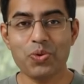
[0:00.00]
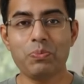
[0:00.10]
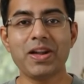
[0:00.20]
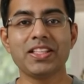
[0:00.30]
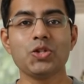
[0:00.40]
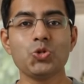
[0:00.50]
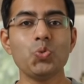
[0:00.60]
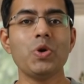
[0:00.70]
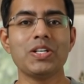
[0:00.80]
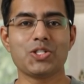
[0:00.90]
we bring the 2
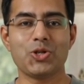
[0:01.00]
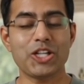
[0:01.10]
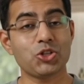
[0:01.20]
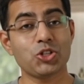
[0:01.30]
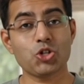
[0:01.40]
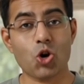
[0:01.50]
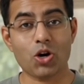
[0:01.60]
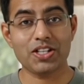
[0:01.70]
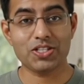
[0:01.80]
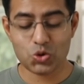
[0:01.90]
worlds together. Make sure the chocolate is